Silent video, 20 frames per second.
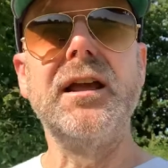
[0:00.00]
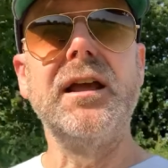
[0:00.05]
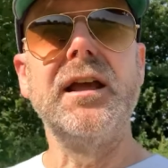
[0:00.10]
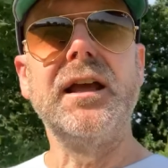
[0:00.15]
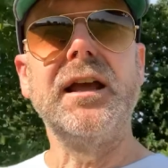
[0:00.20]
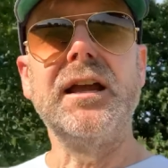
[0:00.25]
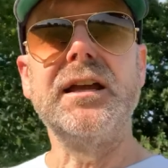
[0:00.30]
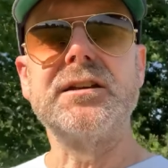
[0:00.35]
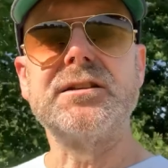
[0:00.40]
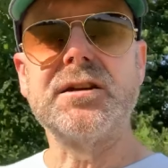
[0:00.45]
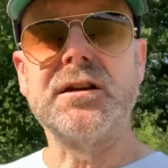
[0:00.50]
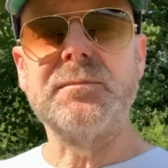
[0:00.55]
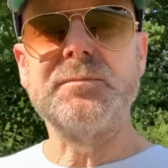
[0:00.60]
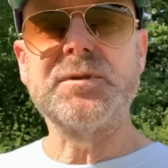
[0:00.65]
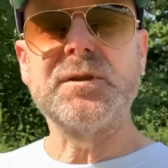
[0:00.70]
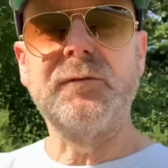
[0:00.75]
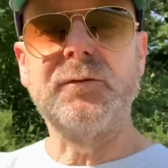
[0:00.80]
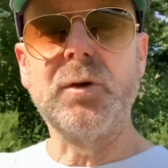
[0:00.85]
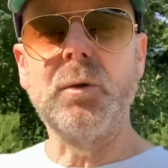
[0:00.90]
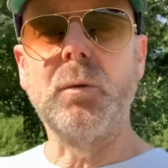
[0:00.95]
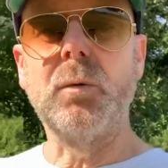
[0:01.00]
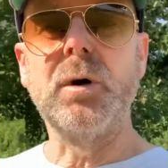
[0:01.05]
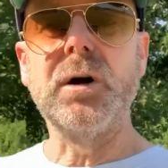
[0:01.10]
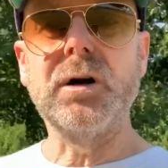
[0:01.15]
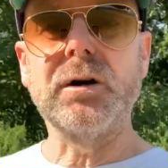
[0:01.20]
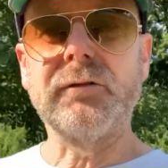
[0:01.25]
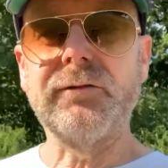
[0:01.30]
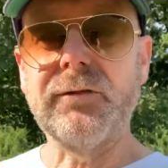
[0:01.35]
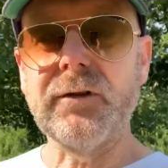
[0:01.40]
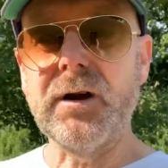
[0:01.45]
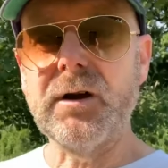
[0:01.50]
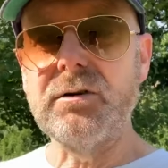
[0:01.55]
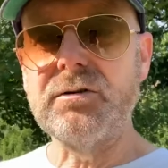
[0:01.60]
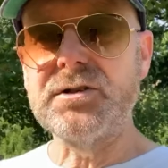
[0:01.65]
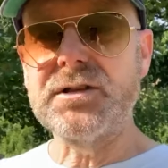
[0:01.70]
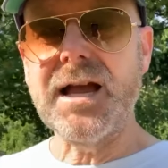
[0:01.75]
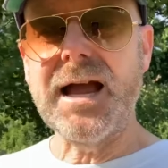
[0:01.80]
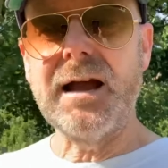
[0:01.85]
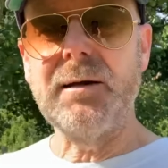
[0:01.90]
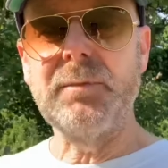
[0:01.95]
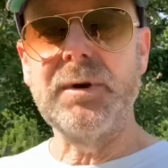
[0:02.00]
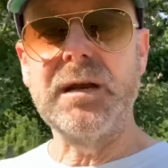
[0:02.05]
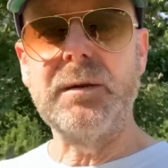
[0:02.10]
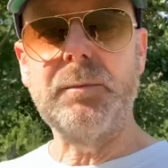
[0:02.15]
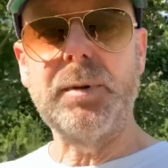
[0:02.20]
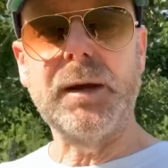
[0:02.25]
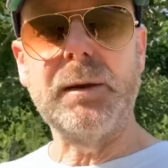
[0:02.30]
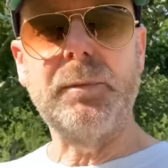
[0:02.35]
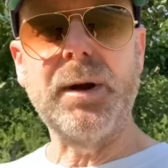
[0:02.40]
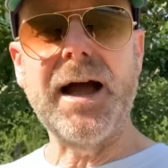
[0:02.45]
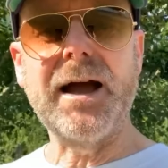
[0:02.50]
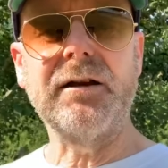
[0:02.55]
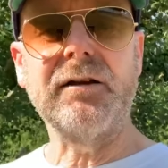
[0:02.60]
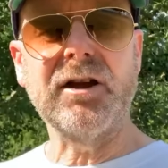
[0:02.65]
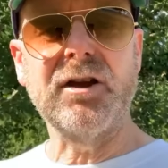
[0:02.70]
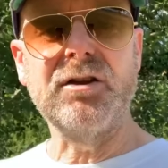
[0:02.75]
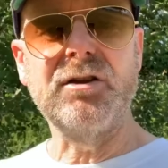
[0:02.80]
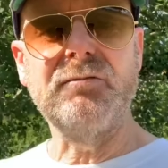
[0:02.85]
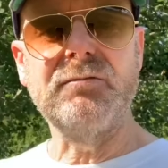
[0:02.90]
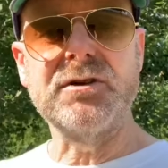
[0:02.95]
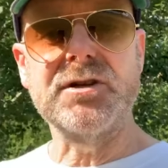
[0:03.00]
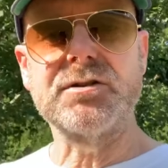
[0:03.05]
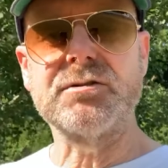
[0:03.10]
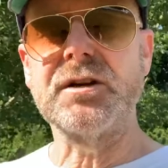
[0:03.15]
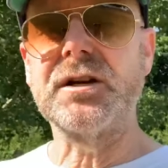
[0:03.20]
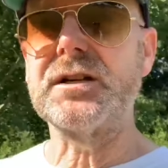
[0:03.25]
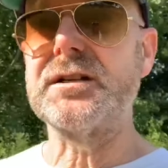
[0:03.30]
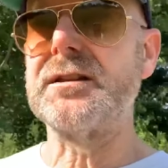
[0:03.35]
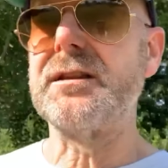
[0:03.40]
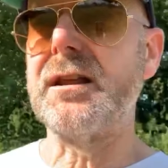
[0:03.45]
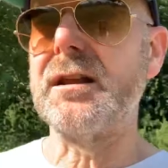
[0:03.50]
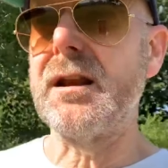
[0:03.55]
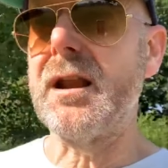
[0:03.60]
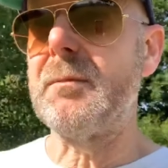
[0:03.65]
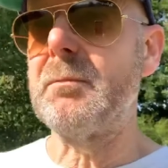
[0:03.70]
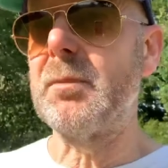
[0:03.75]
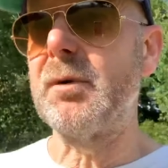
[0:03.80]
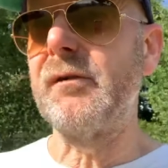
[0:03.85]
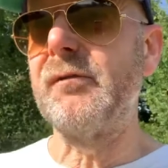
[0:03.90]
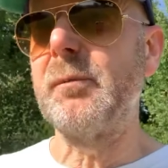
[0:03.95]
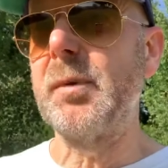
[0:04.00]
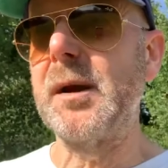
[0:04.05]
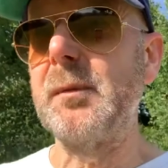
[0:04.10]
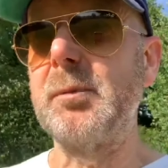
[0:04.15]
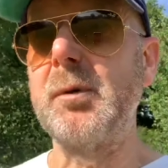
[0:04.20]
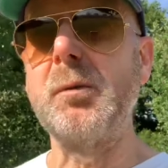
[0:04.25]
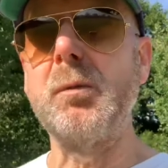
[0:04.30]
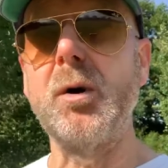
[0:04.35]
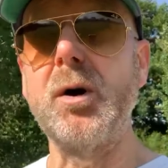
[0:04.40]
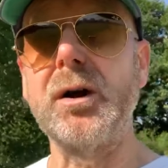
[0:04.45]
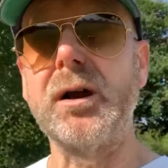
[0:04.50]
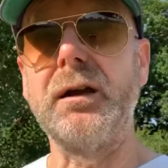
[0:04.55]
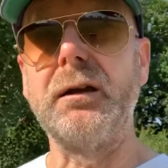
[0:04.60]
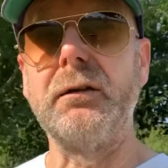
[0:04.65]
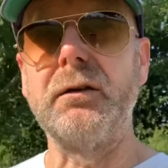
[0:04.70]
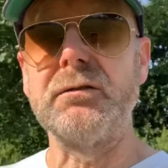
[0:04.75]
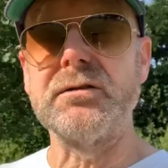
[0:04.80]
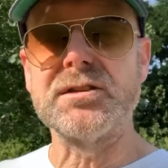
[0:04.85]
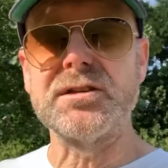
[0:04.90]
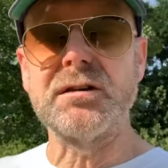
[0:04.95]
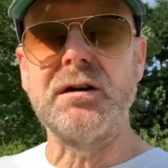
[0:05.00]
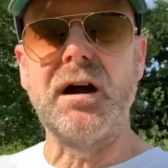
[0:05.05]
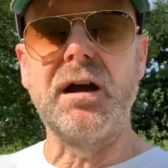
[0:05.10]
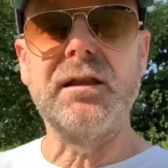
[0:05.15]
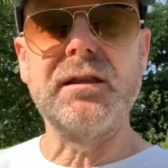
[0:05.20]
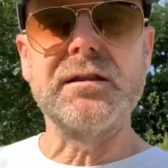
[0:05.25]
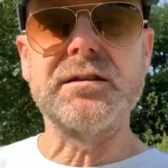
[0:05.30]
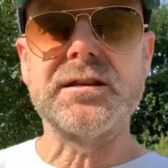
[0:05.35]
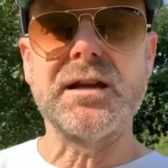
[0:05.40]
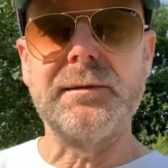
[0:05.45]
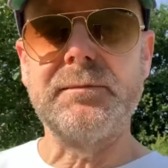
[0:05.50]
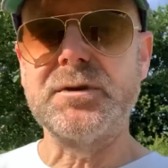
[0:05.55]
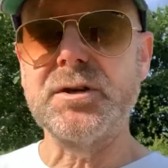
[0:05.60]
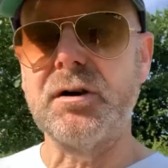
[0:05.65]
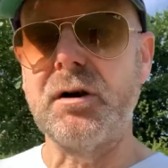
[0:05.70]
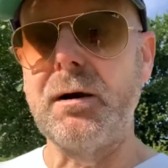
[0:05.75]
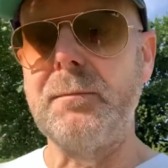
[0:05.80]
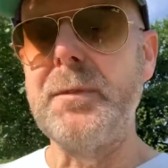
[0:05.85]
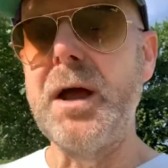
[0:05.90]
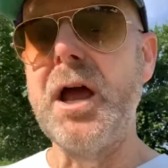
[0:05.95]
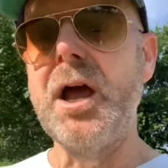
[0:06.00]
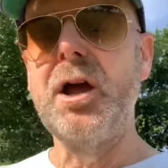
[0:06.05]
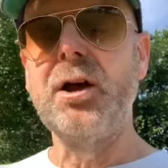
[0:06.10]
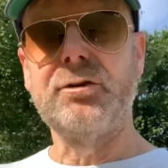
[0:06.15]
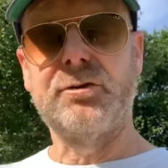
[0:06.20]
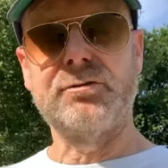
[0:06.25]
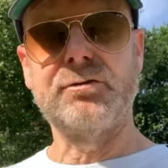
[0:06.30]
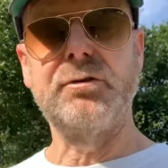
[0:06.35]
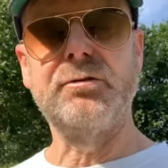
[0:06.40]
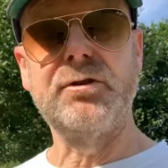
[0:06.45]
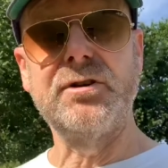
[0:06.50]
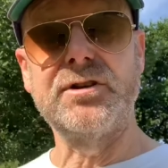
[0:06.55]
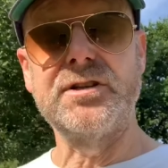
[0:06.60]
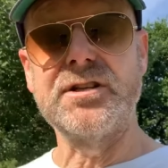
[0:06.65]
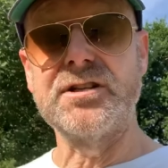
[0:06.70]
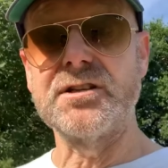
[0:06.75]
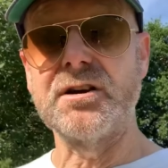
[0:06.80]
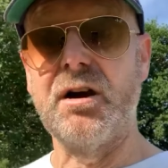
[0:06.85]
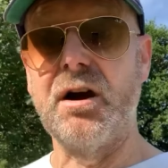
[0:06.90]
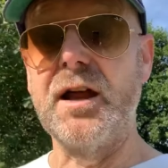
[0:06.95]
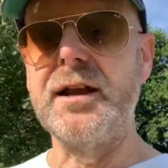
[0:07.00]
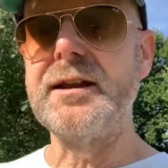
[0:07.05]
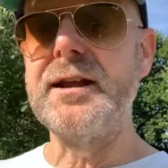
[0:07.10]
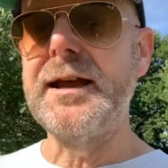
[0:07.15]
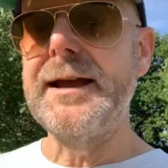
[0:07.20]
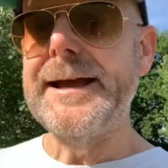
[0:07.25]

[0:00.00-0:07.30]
in terms of your workflows, how many people, how can you restrict the number of people working on site at the same time through your design.